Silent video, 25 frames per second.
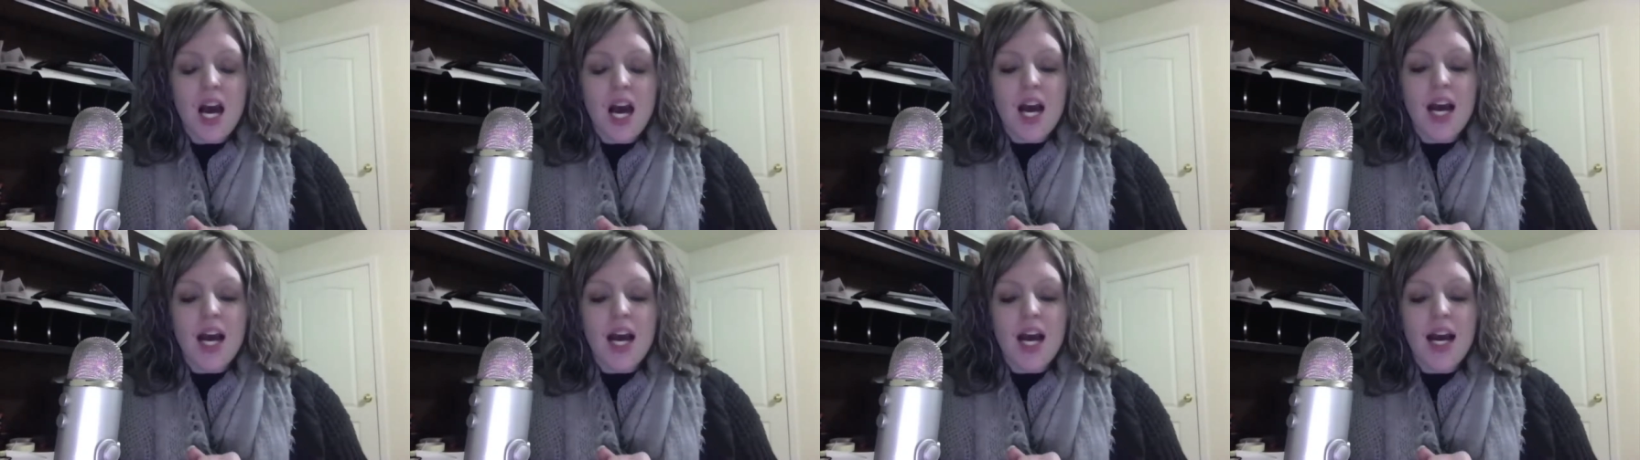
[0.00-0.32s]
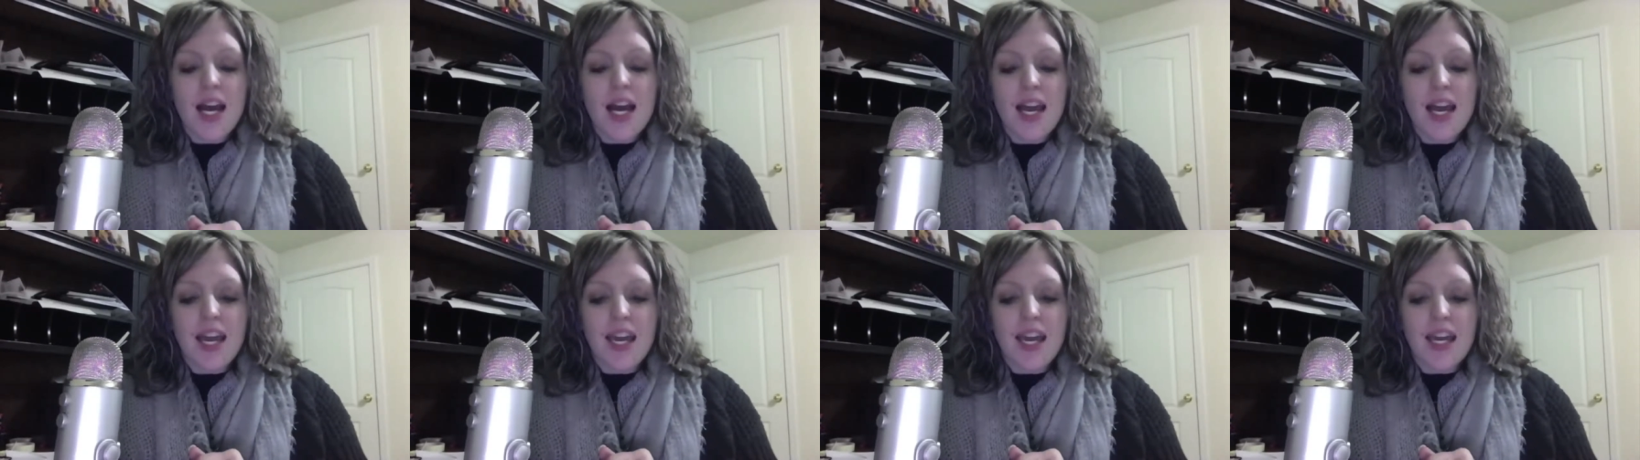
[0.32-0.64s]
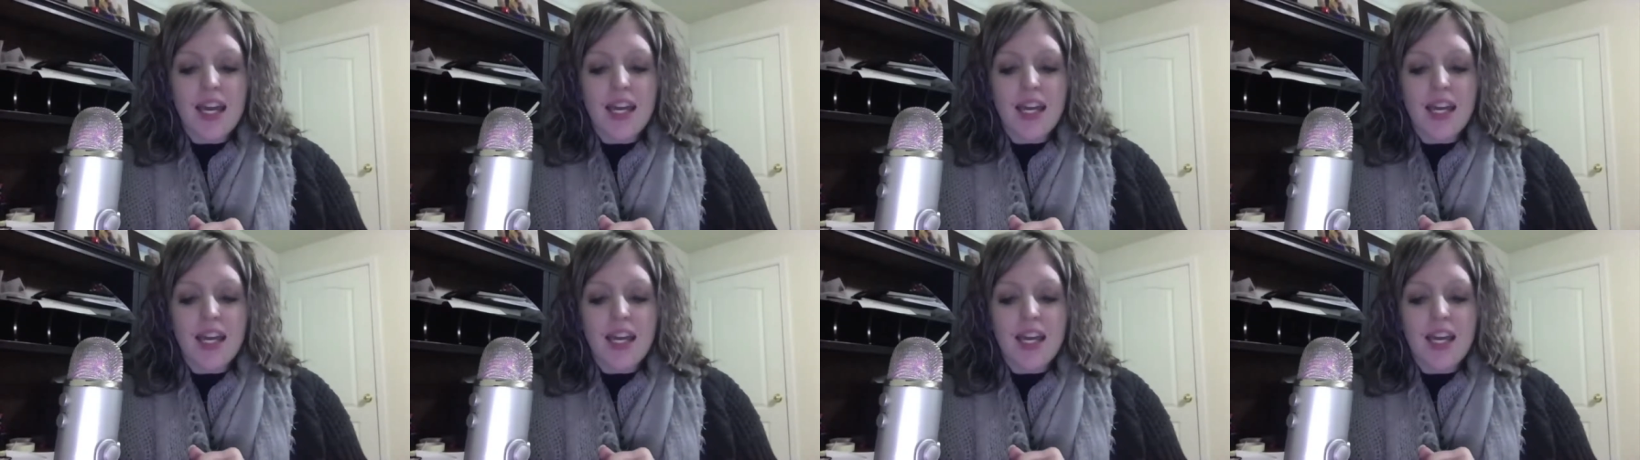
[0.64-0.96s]

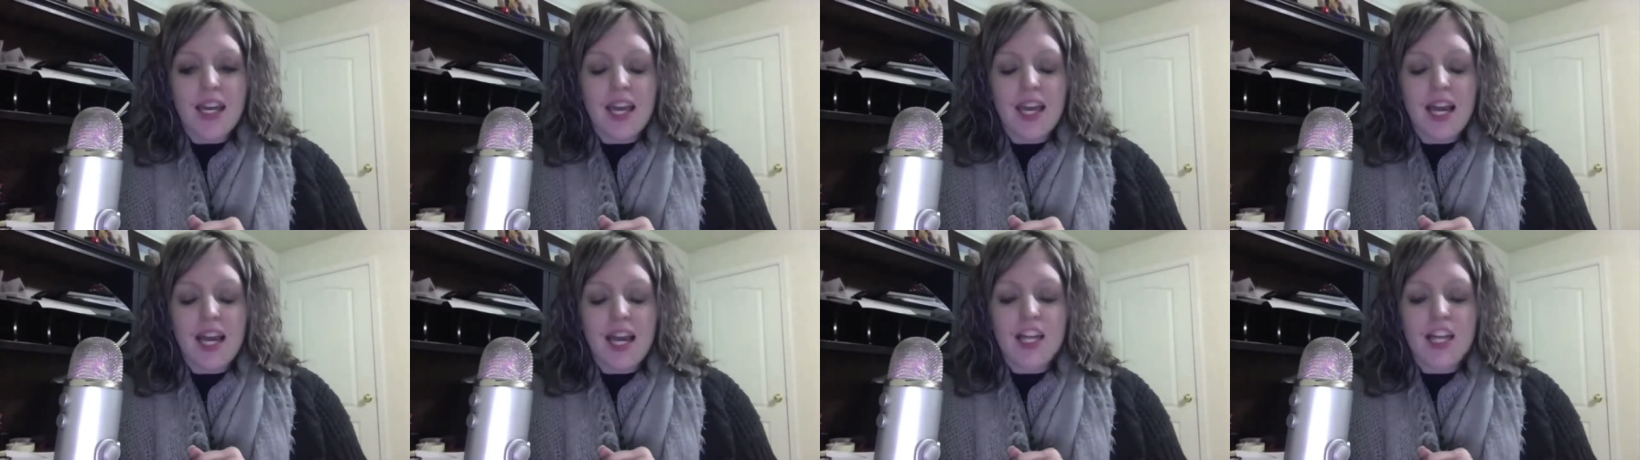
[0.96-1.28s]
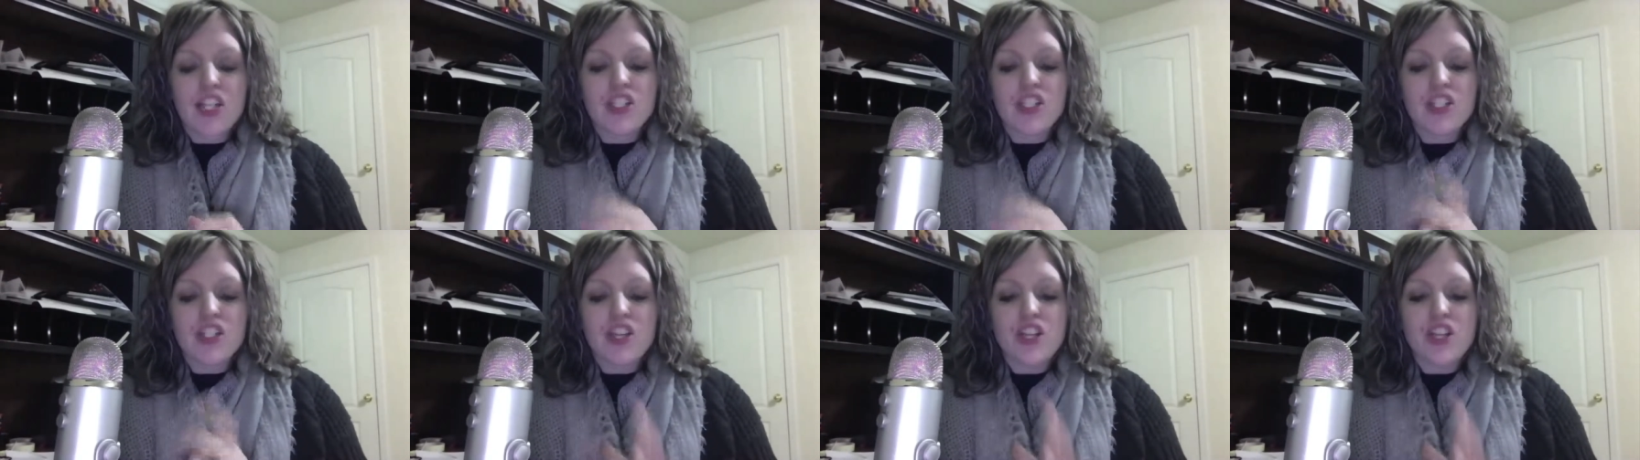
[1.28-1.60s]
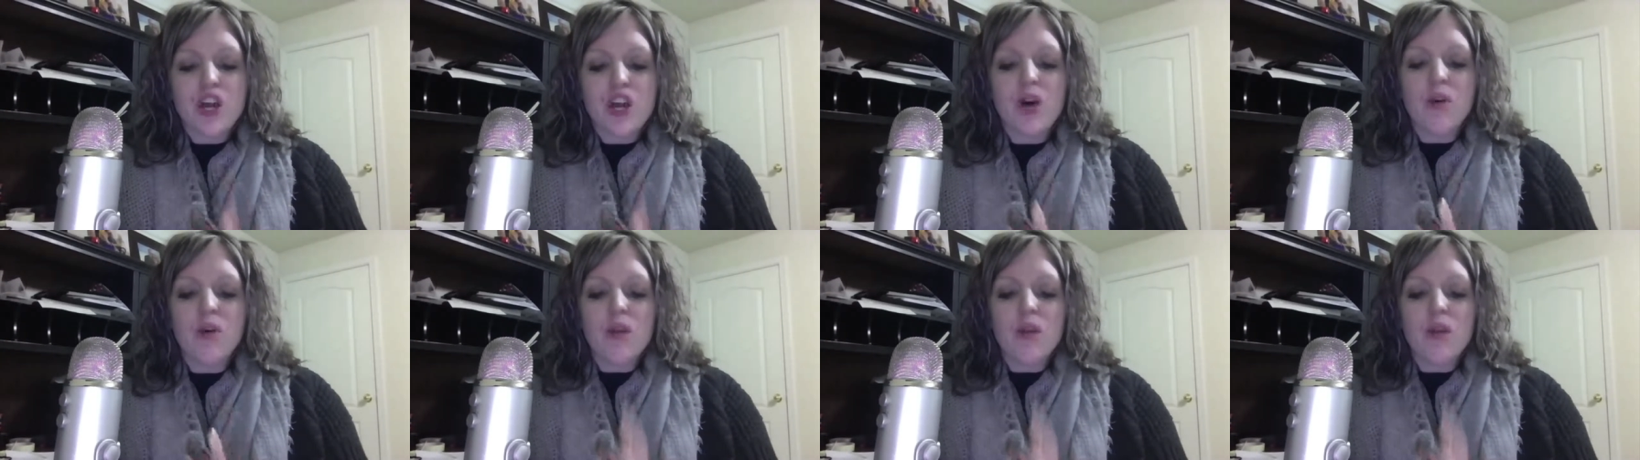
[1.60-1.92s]
i i just
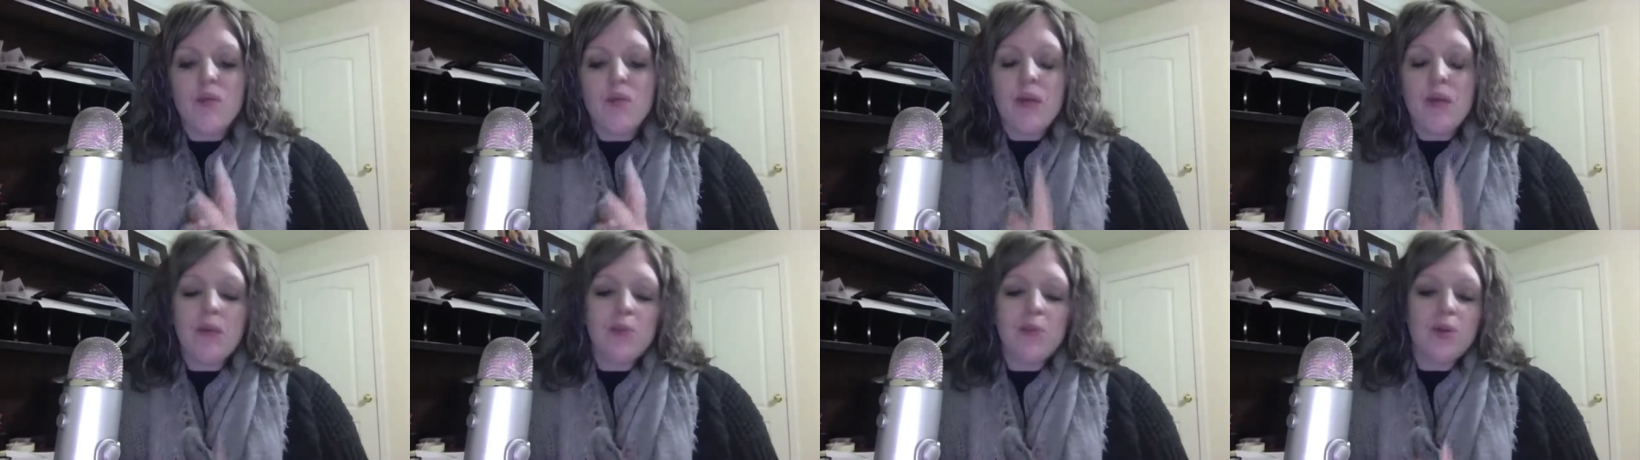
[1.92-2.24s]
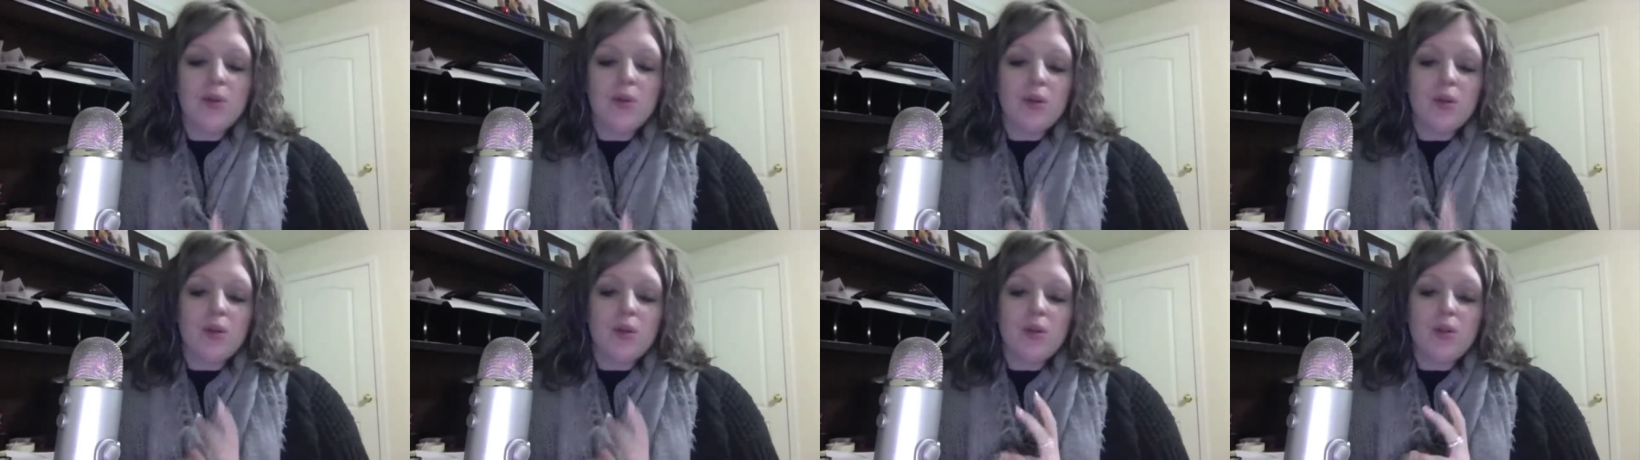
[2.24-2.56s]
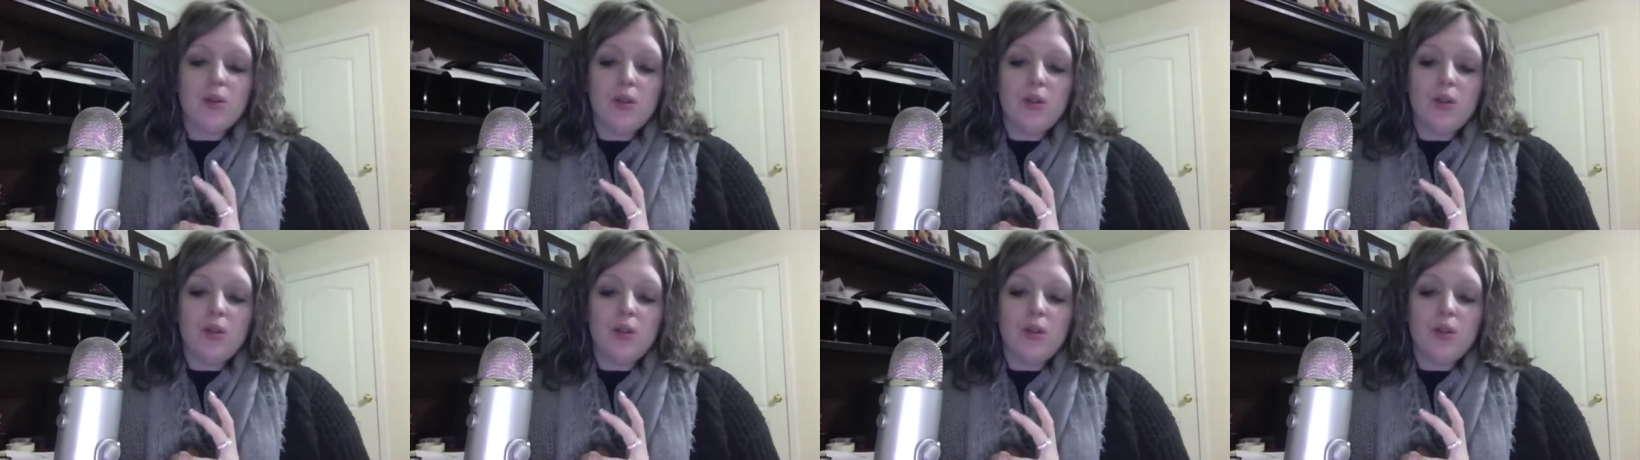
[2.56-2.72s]
know that people